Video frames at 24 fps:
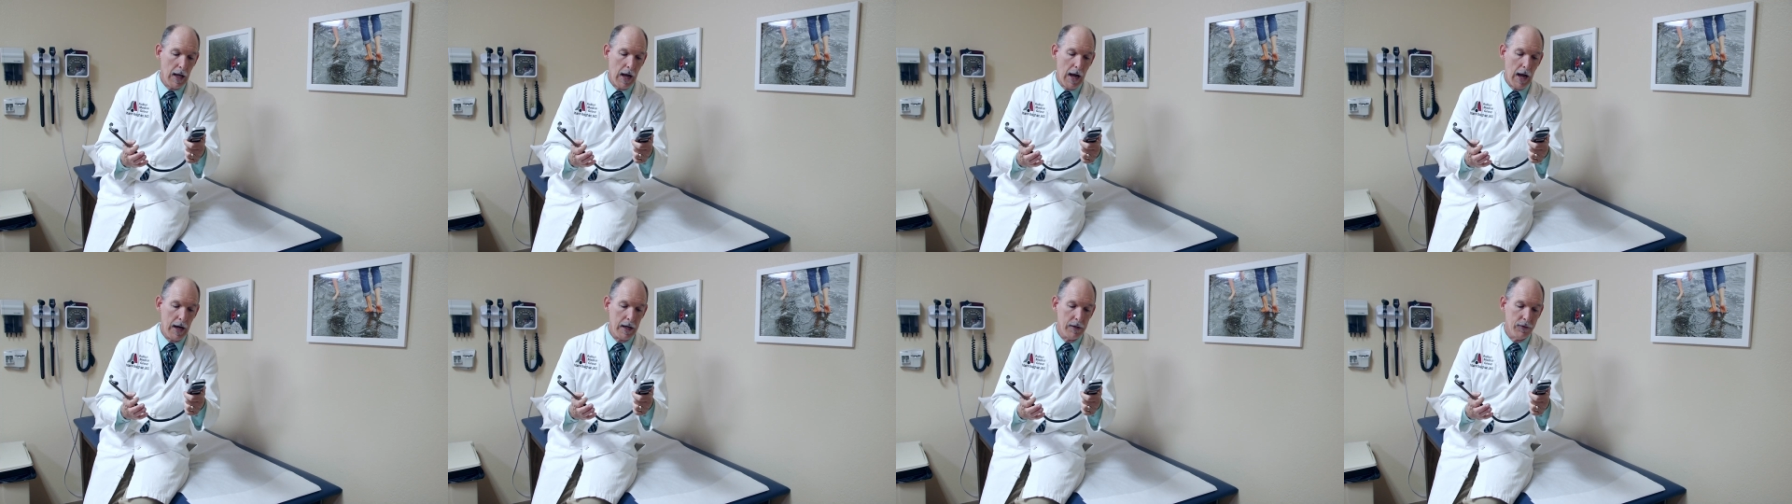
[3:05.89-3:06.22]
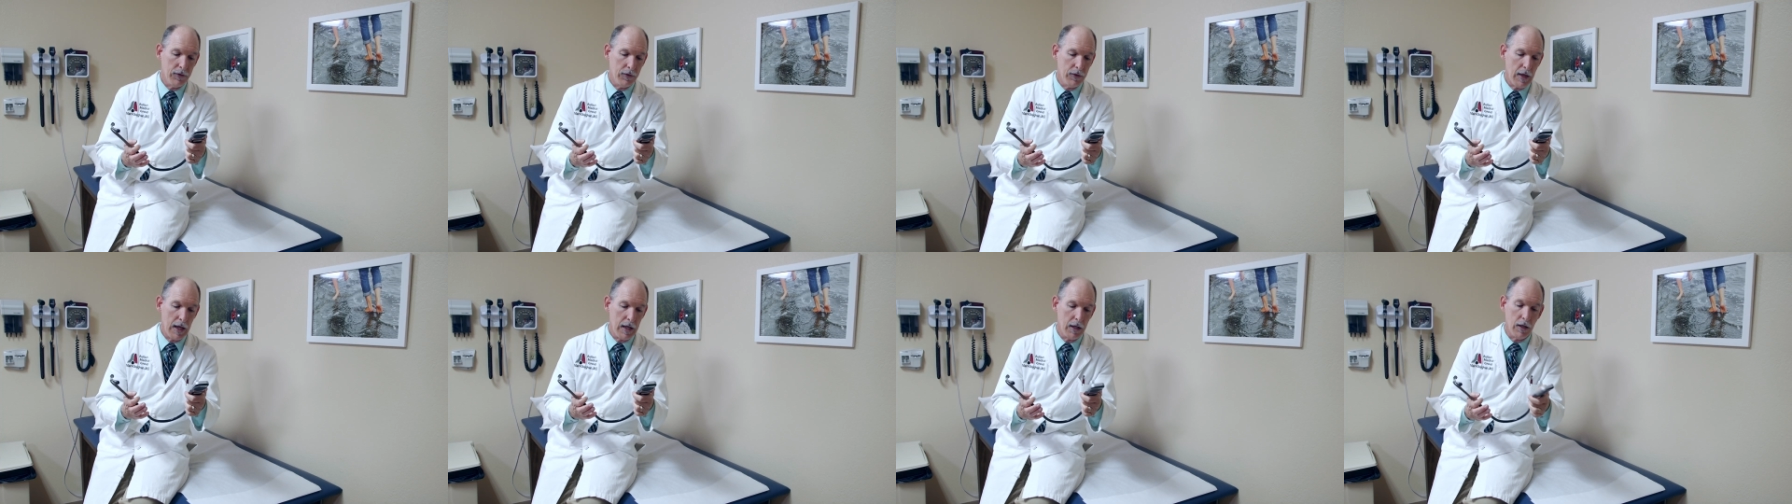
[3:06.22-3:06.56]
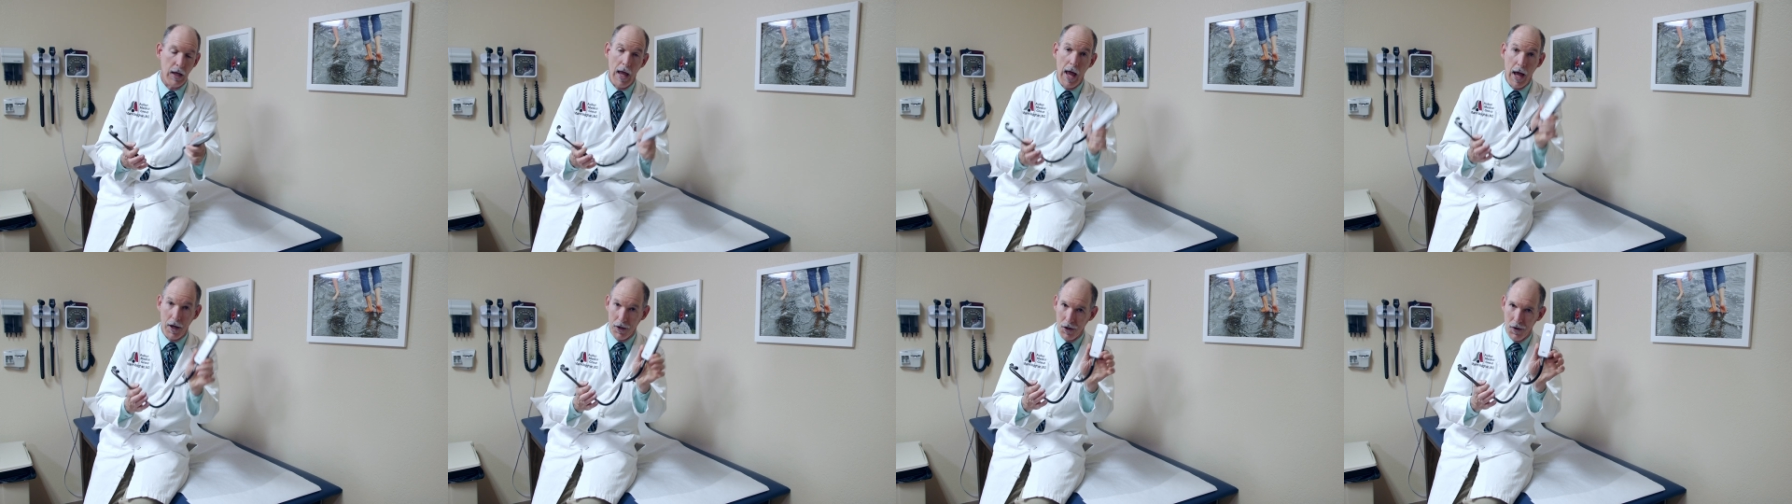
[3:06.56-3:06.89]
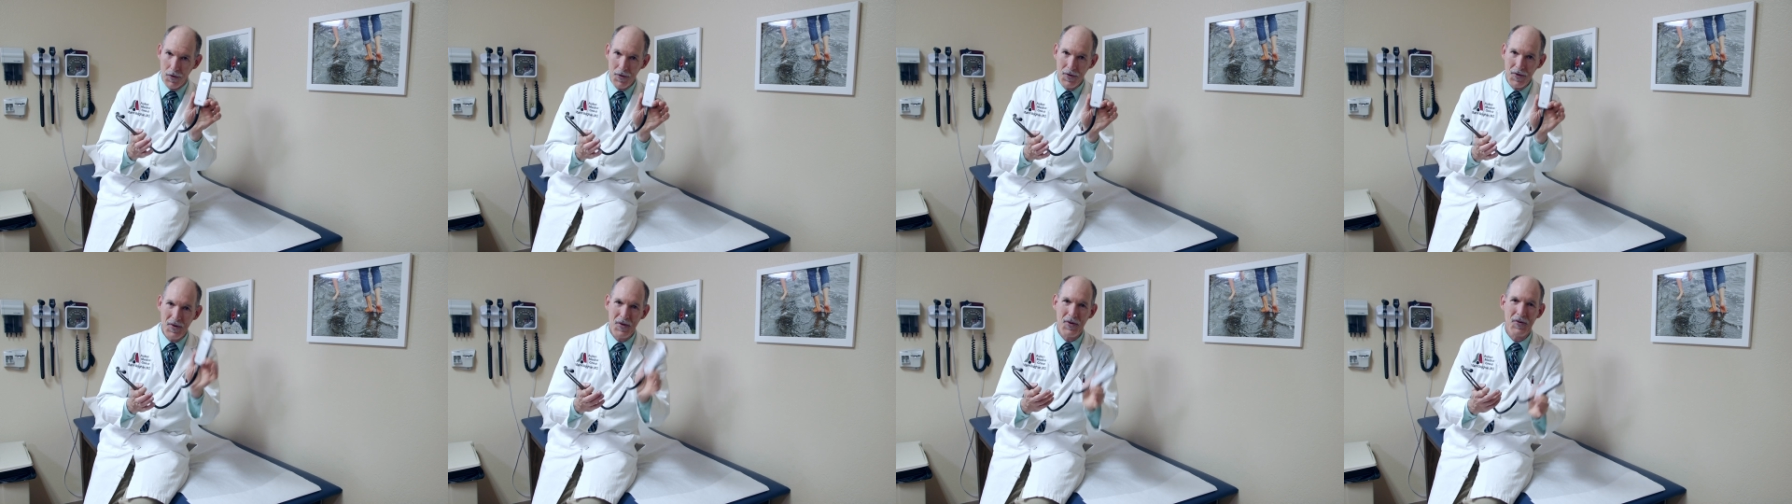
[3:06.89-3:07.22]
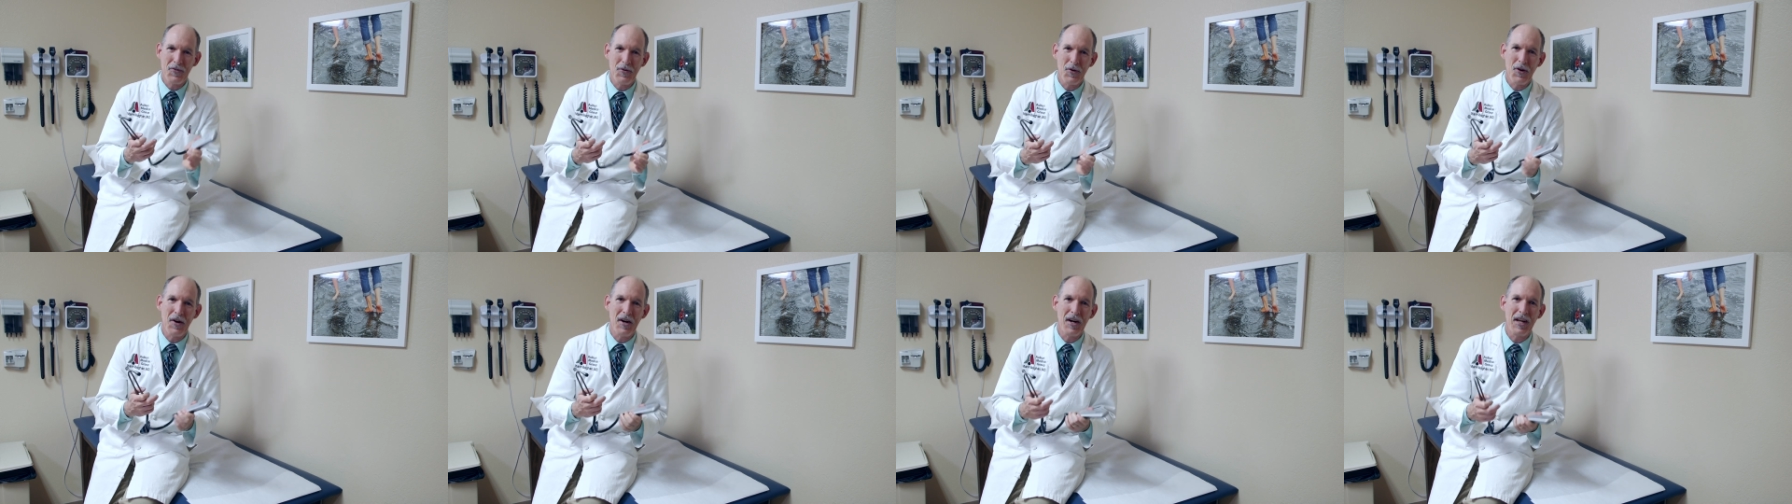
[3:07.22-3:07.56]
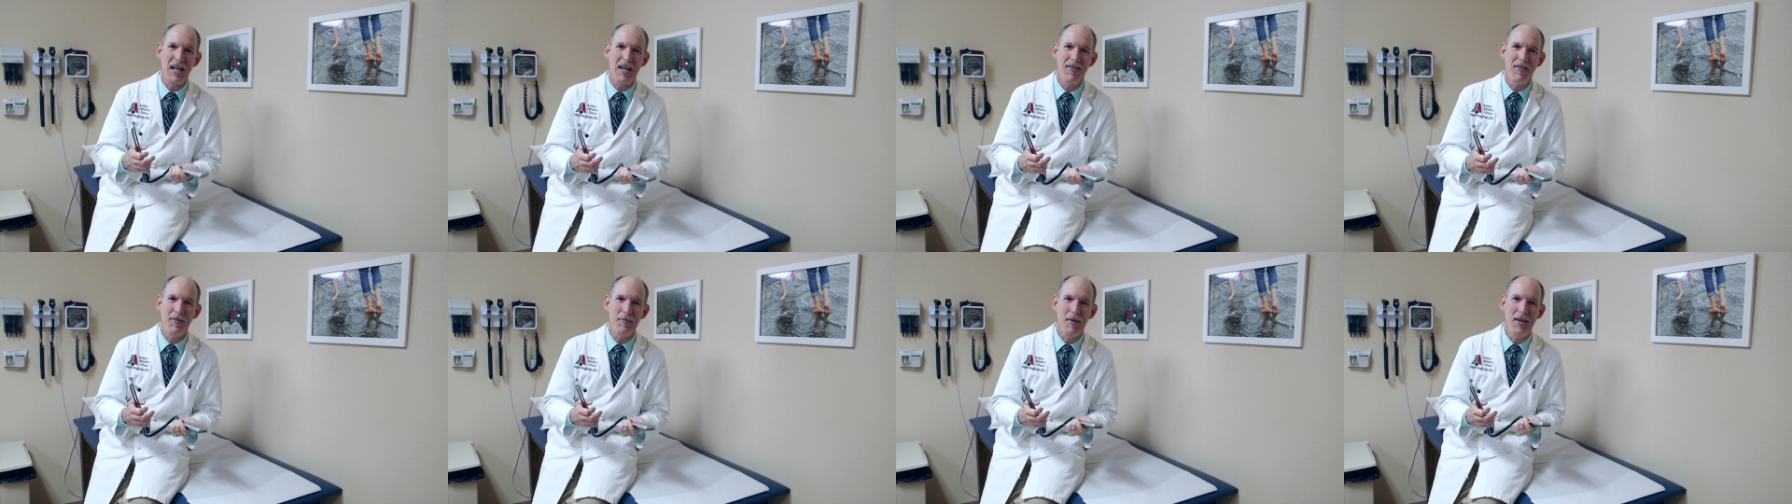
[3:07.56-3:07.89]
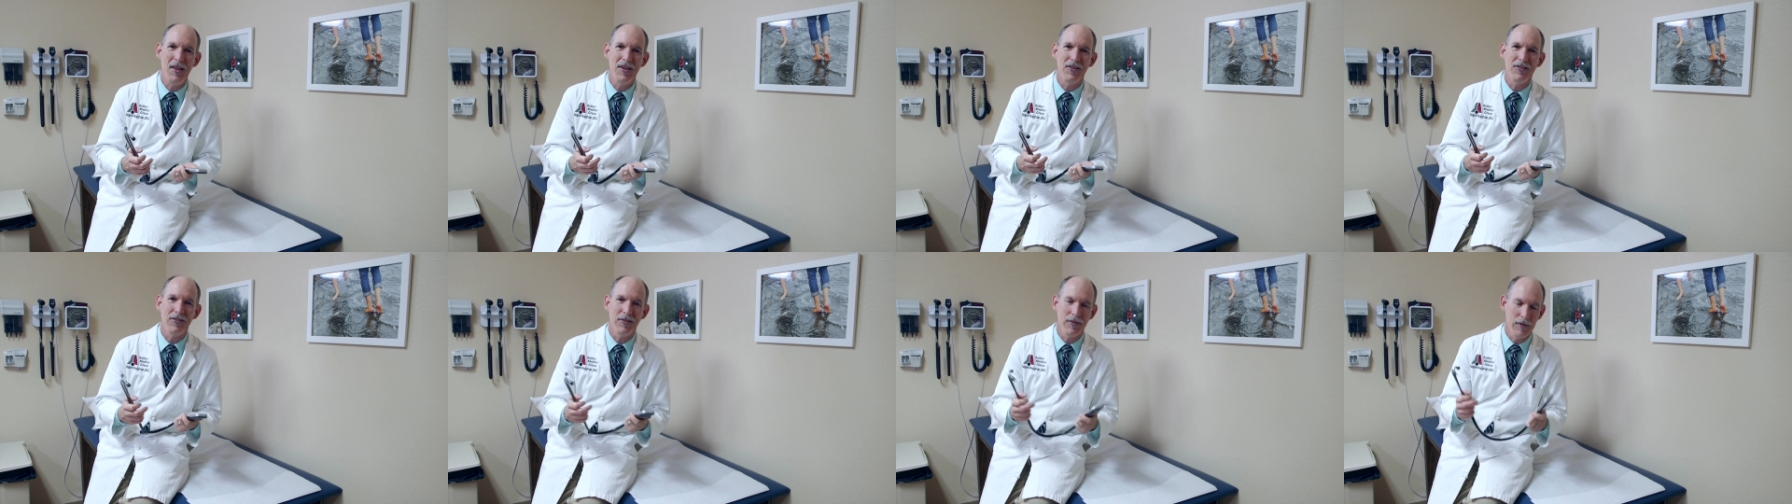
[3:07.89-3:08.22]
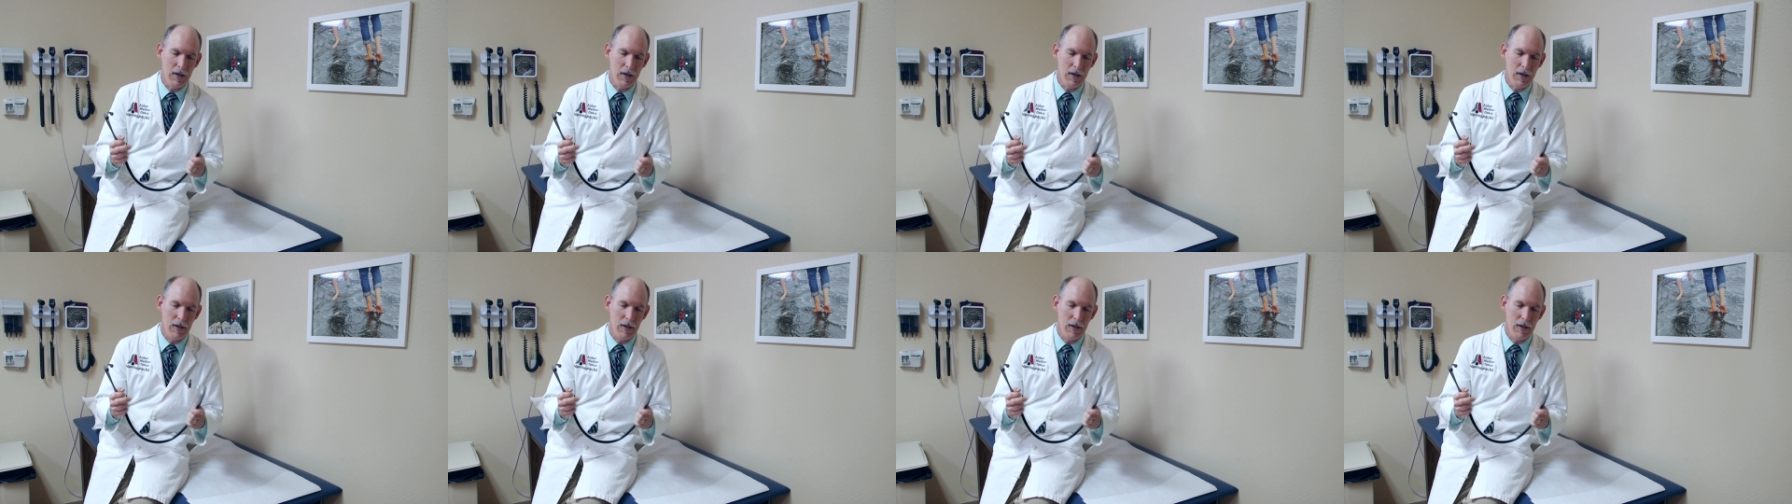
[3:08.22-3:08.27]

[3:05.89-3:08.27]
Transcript: I thank Eko for giving me this,